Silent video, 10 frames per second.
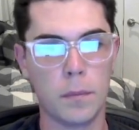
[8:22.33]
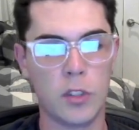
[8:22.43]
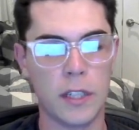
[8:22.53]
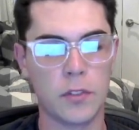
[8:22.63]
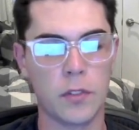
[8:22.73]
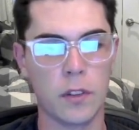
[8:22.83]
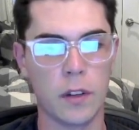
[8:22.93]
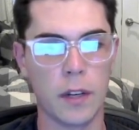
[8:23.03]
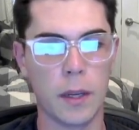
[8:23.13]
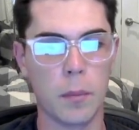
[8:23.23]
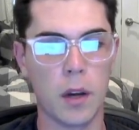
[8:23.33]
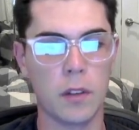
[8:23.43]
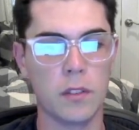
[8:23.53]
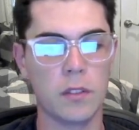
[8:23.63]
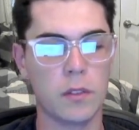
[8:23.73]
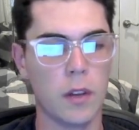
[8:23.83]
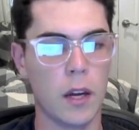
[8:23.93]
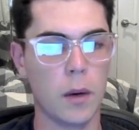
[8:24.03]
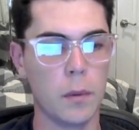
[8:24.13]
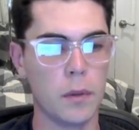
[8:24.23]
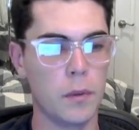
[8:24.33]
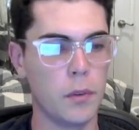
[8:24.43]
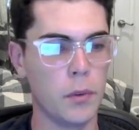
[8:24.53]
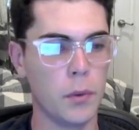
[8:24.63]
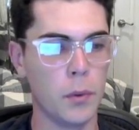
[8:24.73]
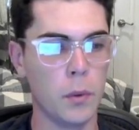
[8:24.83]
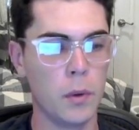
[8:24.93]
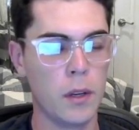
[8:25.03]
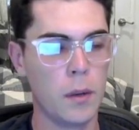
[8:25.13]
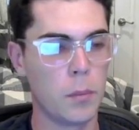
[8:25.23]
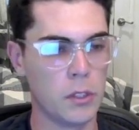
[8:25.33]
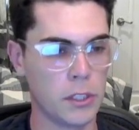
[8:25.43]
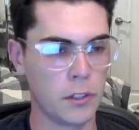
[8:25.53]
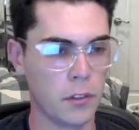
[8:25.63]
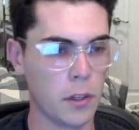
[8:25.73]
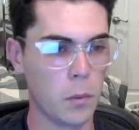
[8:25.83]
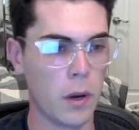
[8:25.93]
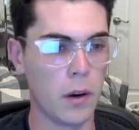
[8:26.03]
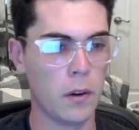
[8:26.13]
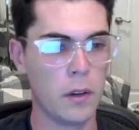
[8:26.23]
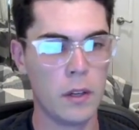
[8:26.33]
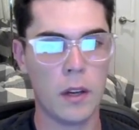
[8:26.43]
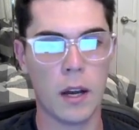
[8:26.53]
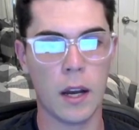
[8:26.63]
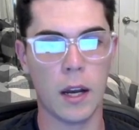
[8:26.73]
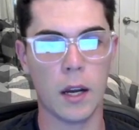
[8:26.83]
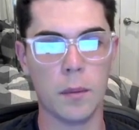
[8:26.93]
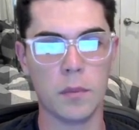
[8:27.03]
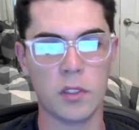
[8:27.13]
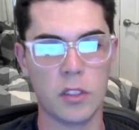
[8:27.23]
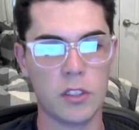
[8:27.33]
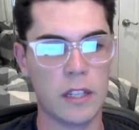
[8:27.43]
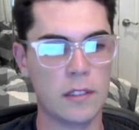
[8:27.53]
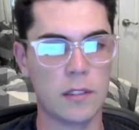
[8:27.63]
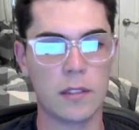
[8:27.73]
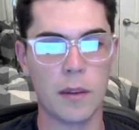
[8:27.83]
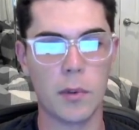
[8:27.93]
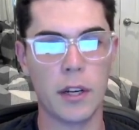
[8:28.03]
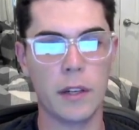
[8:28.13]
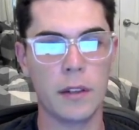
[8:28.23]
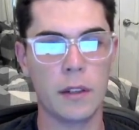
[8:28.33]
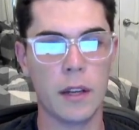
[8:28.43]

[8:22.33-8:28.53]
transfer learning models would do particularly well. So just as a summary,